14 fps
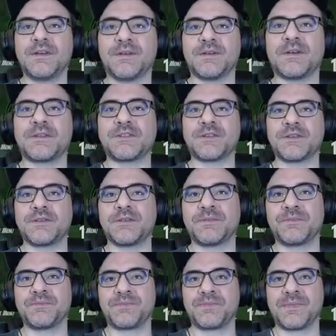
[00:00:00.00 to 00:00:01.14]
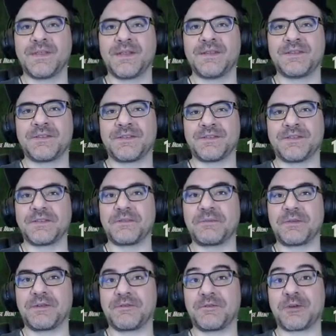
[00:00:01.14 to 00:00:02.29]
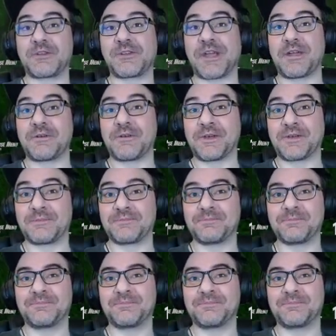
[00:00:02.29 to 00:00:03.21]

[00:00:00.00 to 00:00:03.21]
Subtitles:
Oh, gotcha. So it's a little bit of foreshadowing.